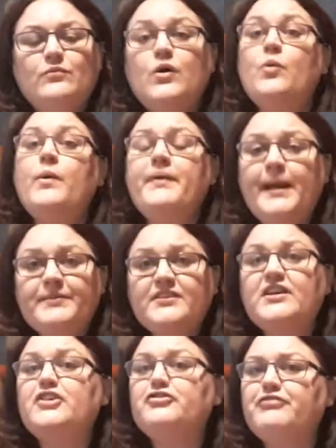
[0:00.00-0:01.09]
well, when we came to
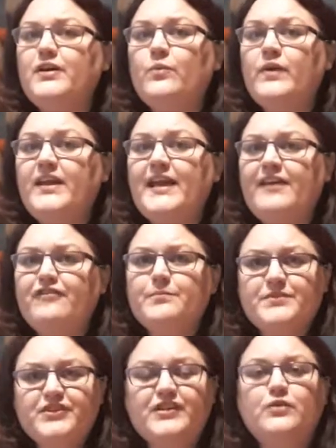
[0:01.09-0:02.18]
this country, we came from
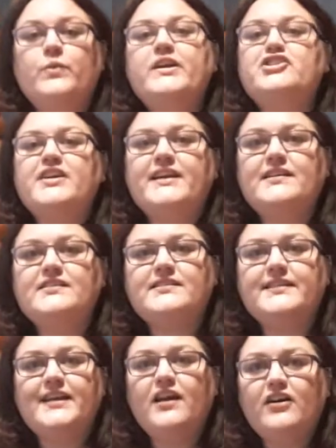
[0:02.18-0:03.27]
Brazil, which is
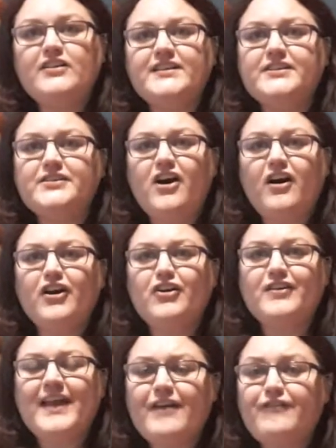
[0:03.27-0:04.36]
the largest
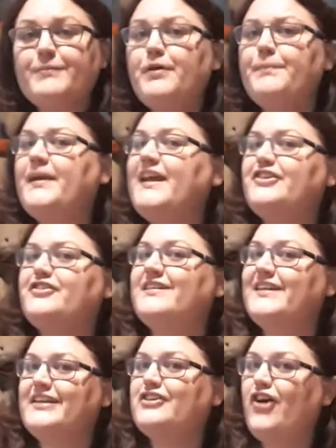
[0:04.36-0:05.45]
Catholic population
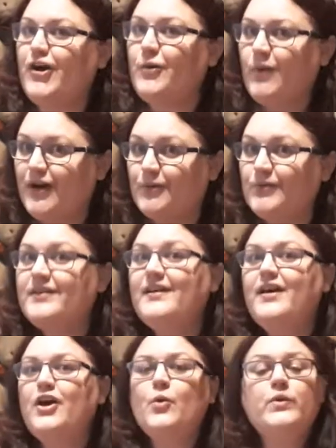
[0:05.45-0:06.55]
in the entire world.
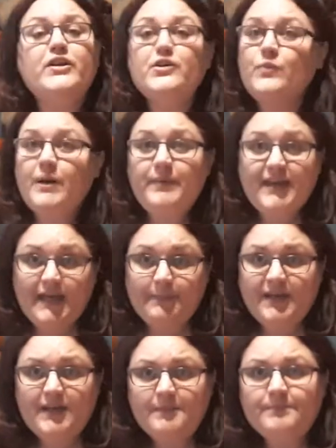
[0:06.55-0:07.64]
We don't know why we
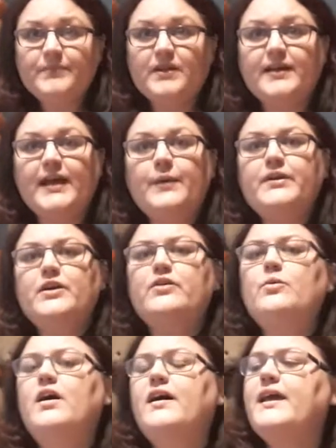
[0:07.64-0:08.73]
came here, okay? We don't
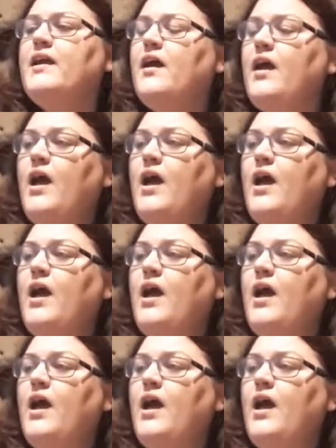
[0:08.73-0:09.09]
know why.